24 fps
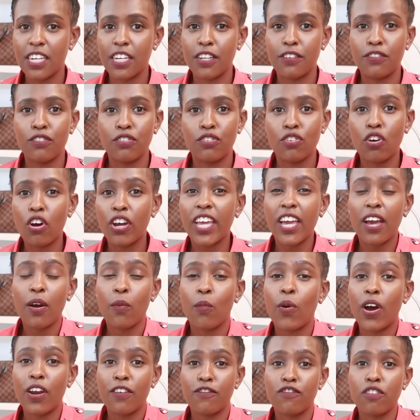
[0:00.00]
and if you don't get
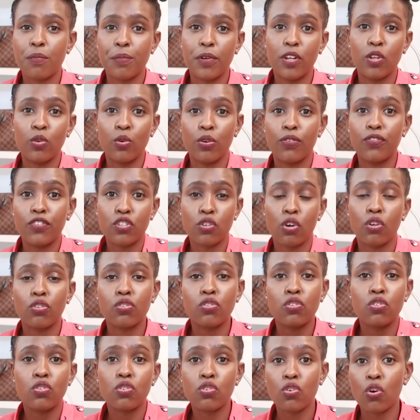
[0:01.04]
one from a Louis Vuitton
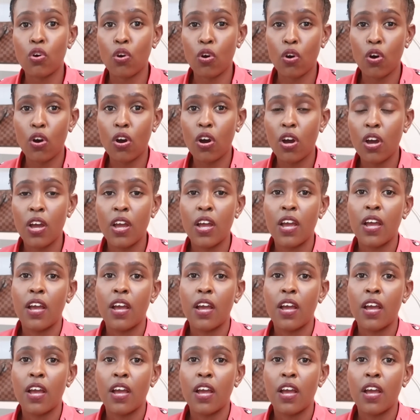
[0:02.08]
store,